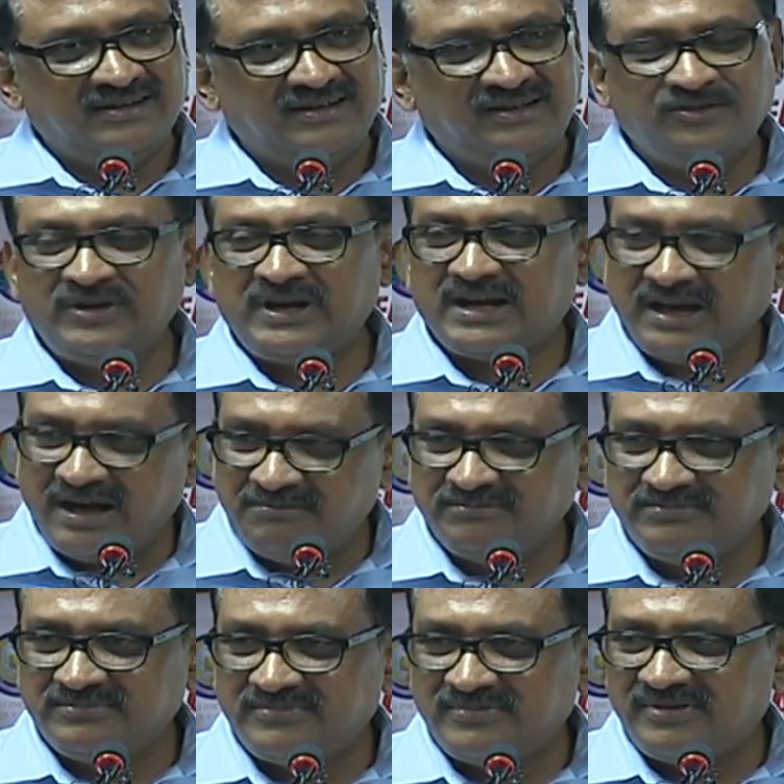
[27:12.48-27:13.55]
you will
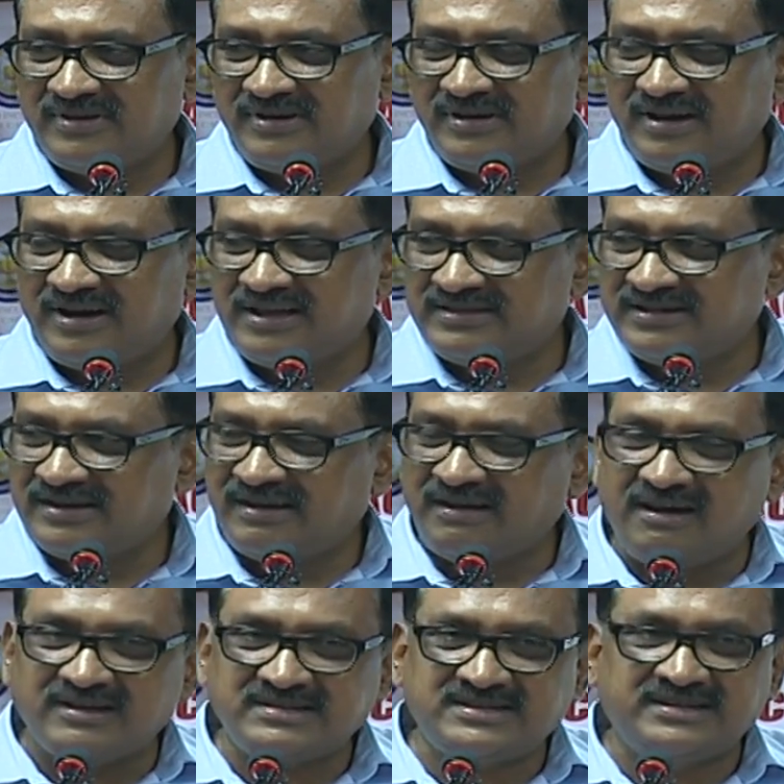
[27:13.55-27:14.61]
come on the
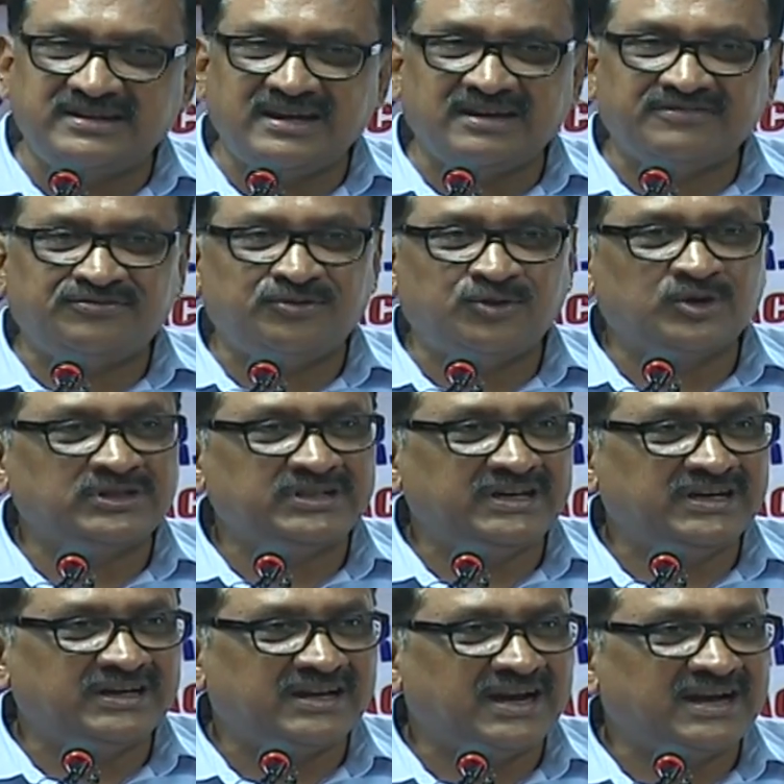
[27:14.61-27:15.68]
last day of 4th
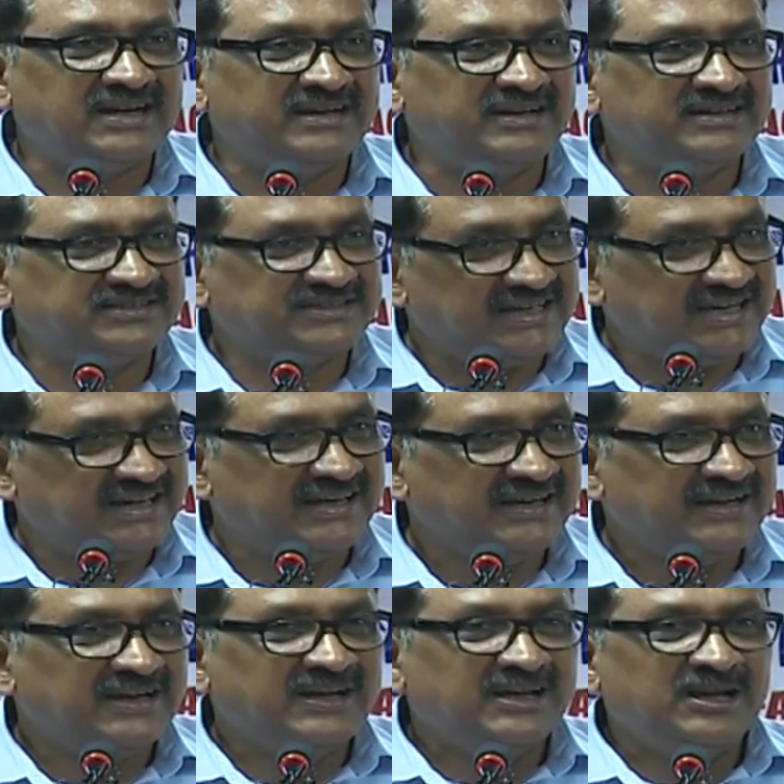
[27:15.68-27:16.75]
year and will say,
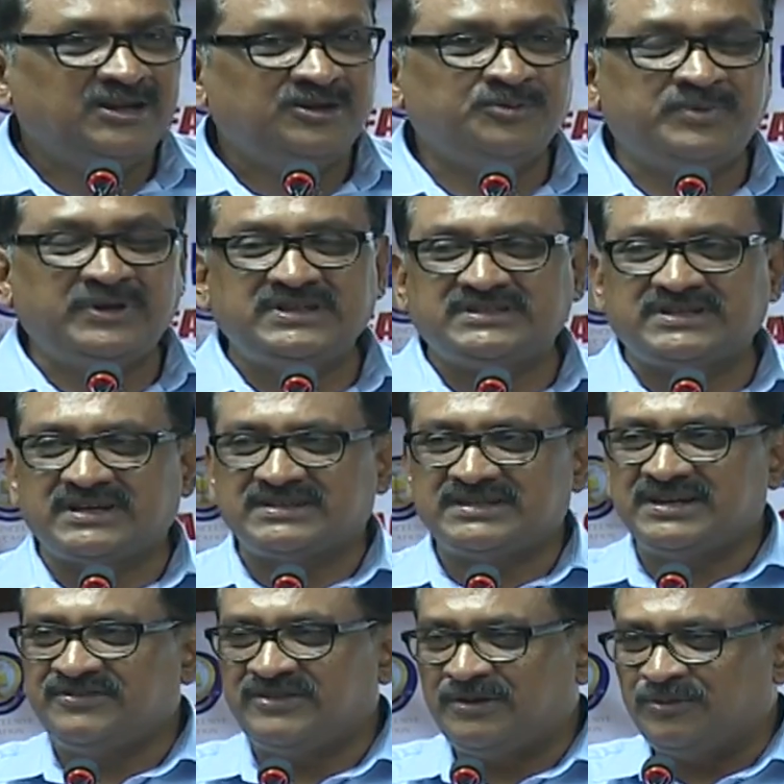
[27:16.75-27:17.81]
you please
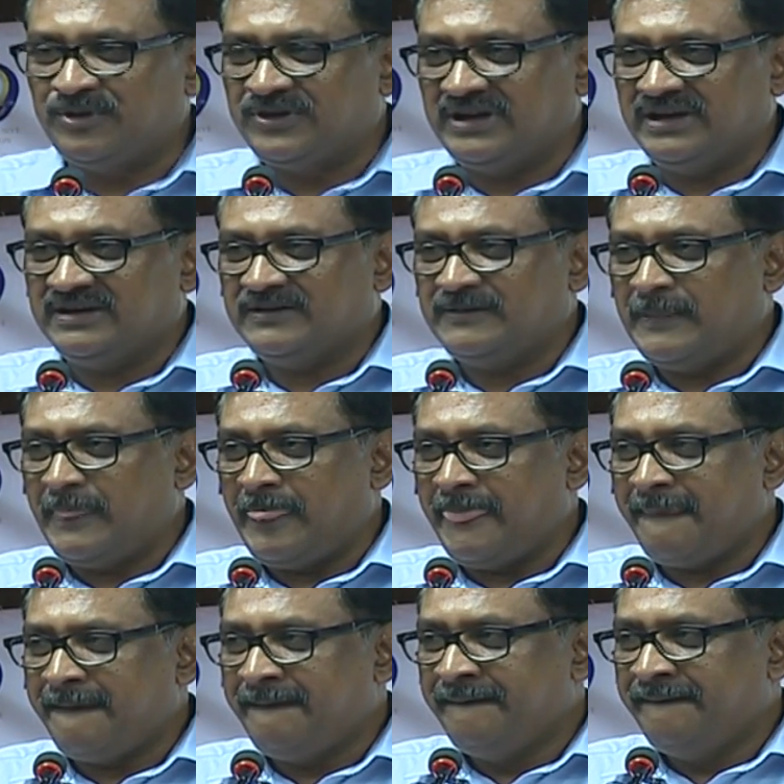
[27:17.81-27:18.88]
extend 1 more year.
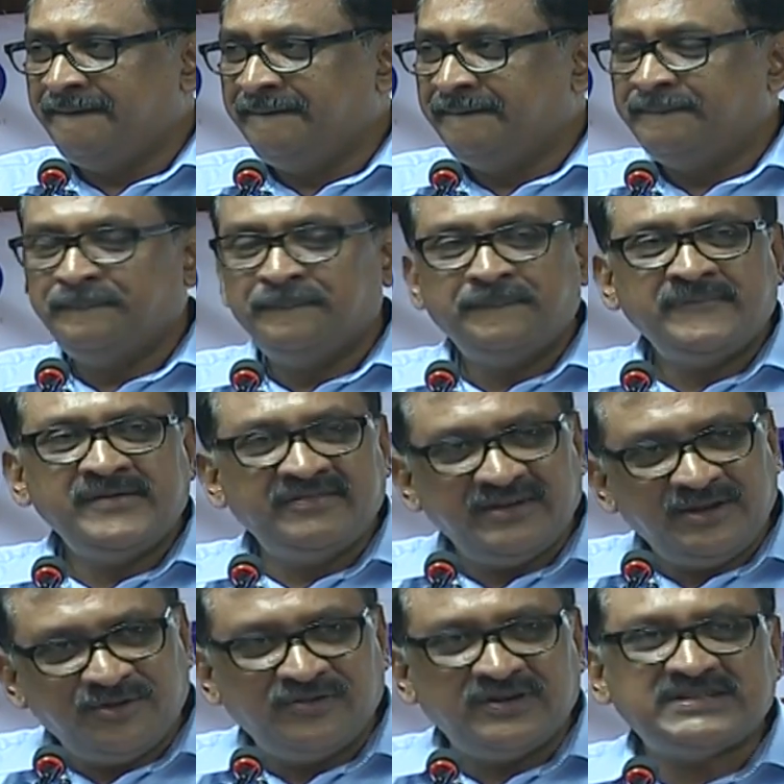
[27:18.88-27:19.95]
Even
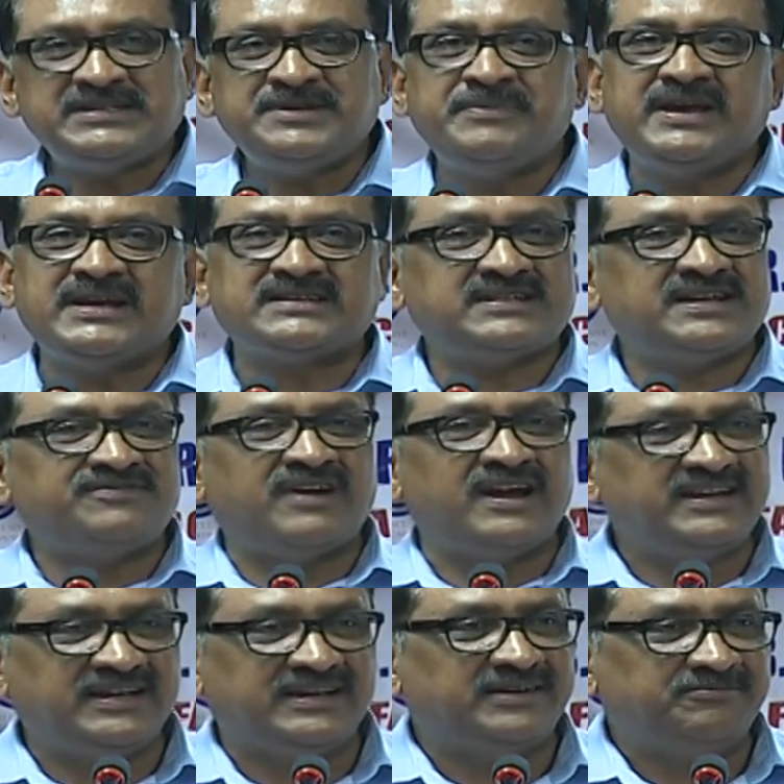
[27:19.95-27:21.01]
university may extend
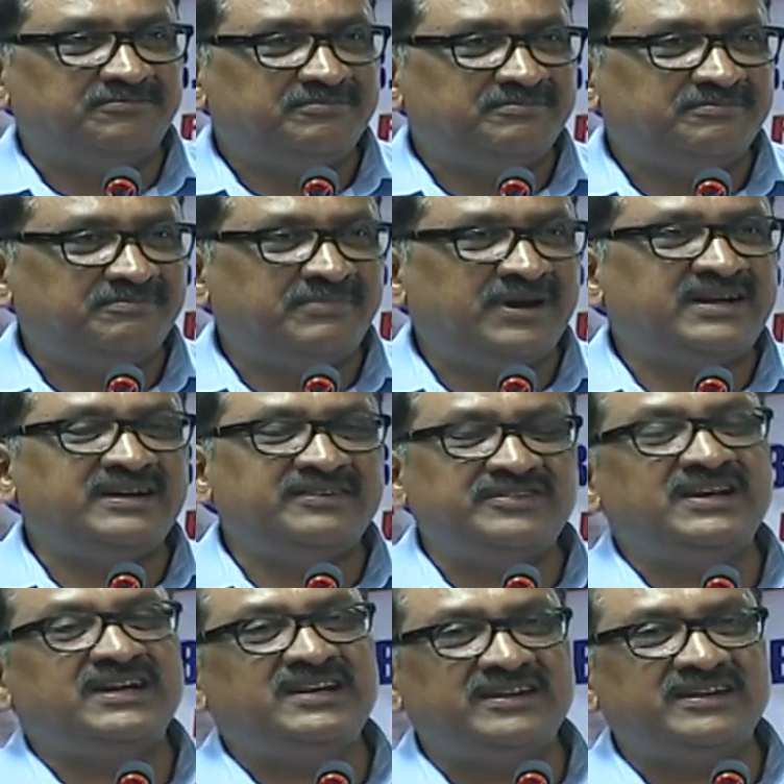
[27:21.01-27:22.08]
1 year, but
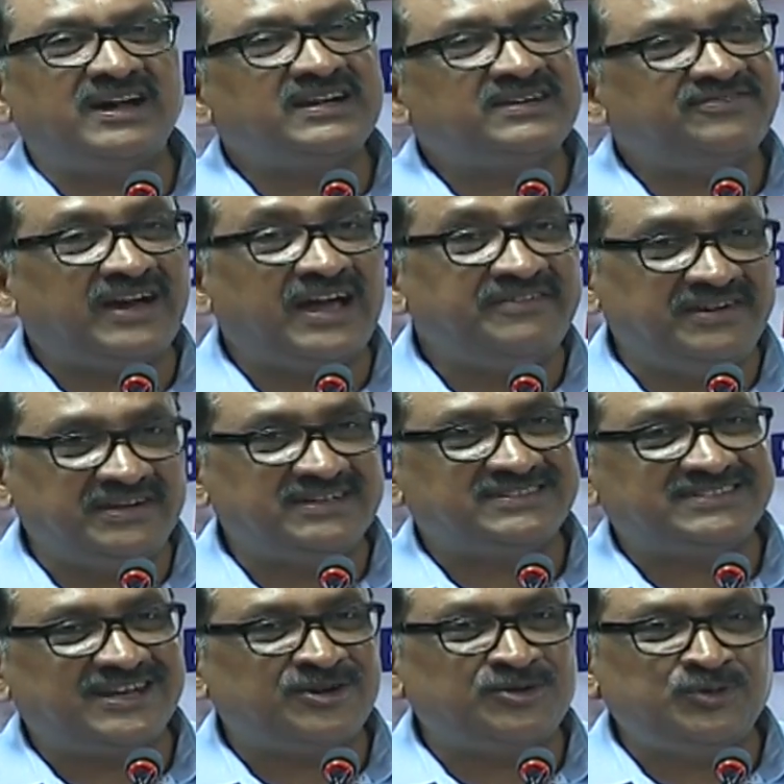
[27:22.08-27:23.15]
definitely not 5
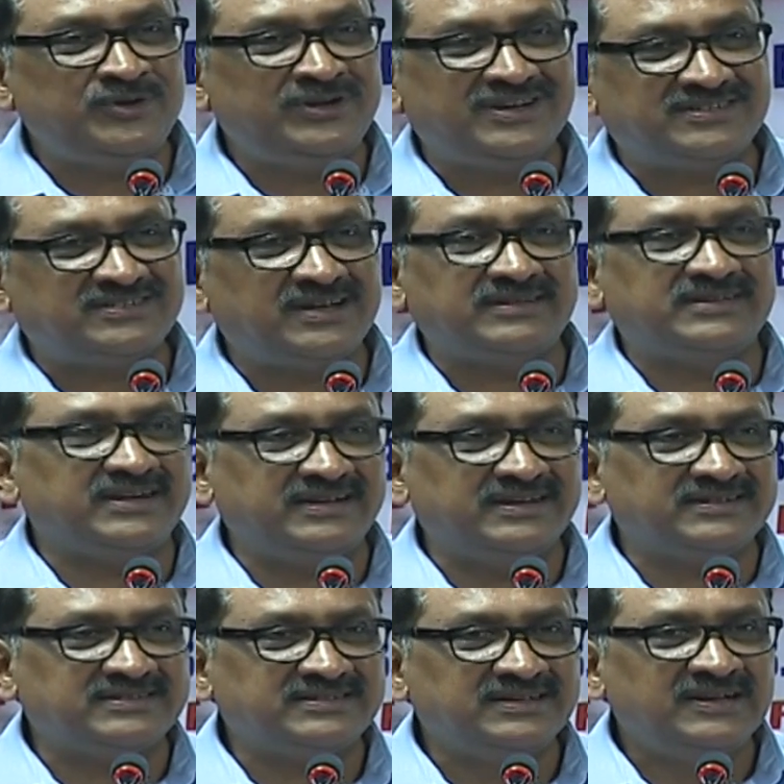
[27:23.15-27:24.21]
years or 2 years or 3
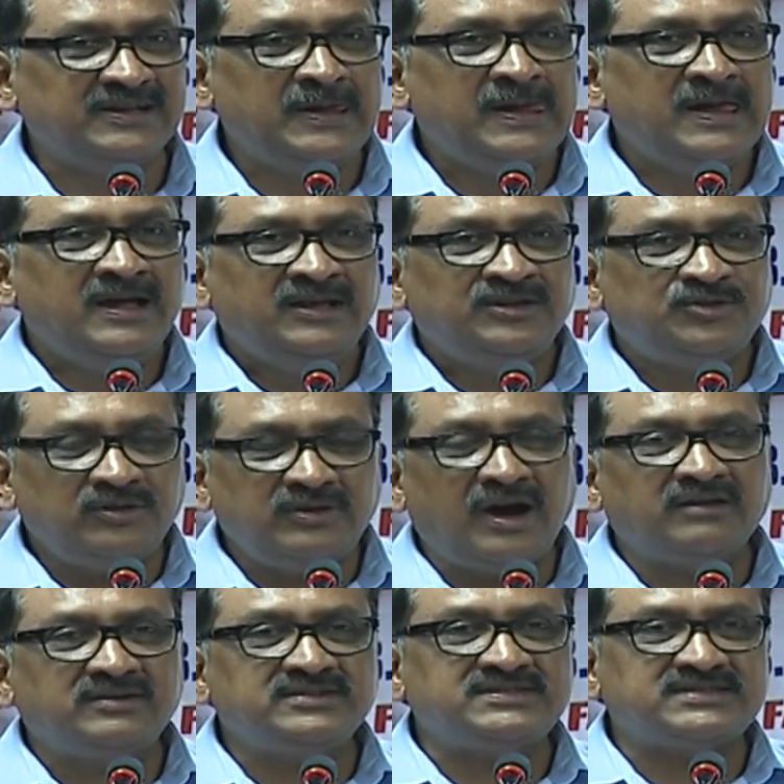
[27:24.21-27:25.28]
years. So you
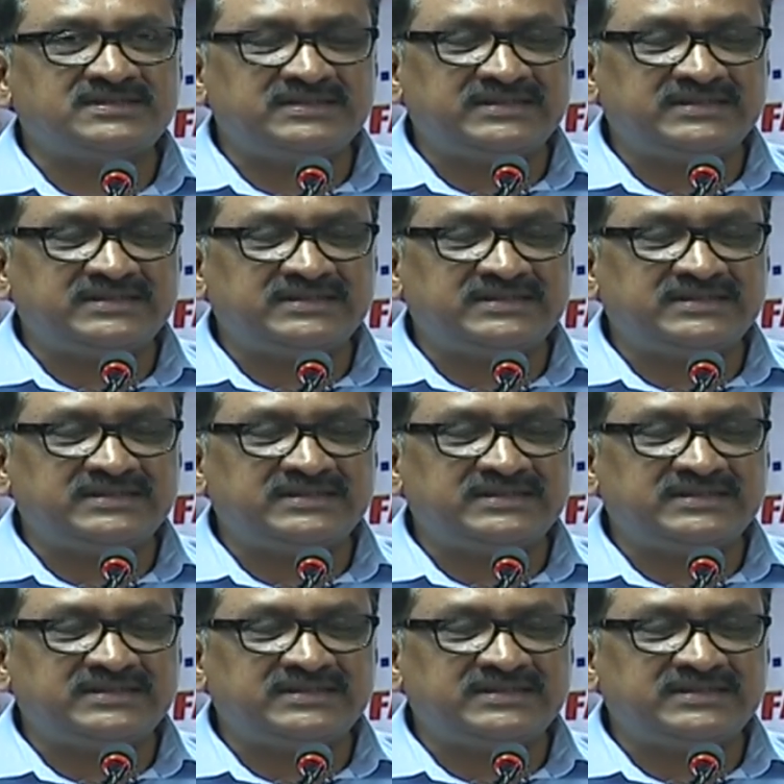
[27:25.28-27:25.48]
have to